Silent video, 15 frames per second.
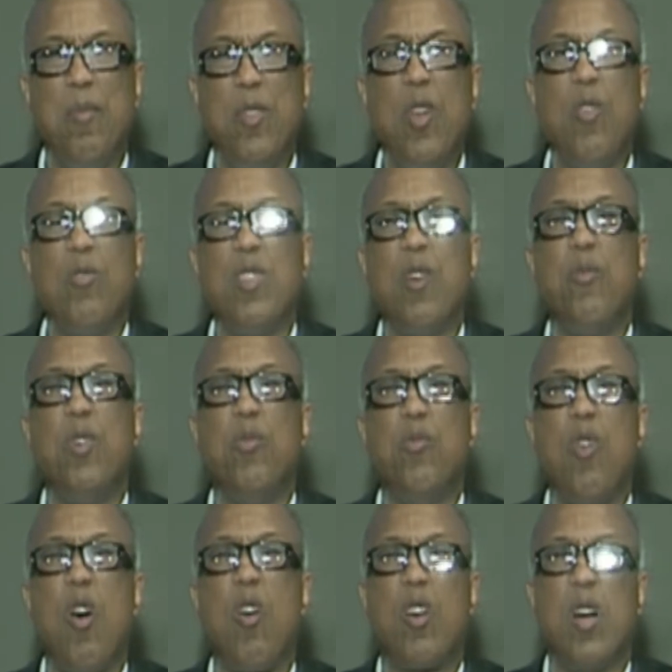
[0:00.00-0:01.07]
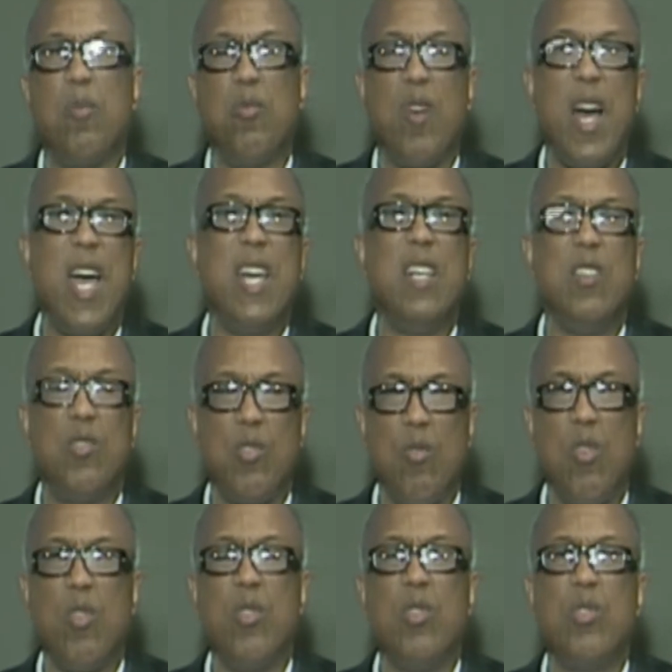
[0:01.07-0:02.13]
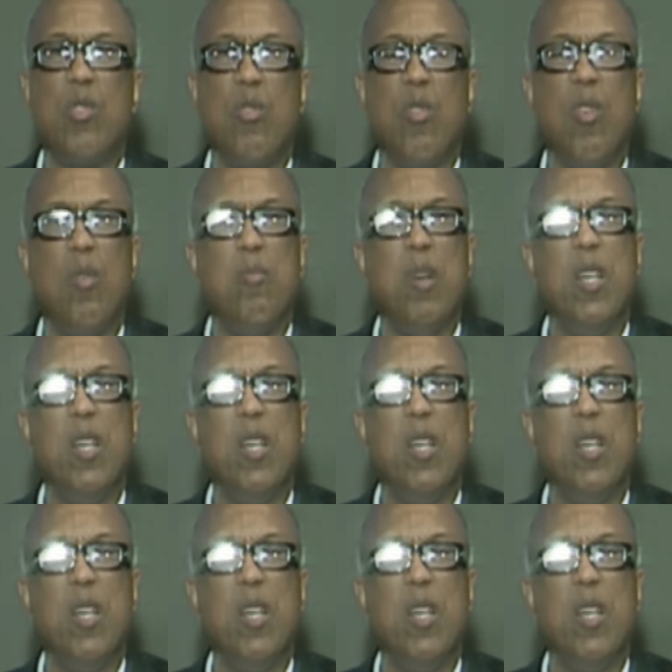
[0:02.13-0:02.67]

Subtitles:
those that will walk upright and so on and so on.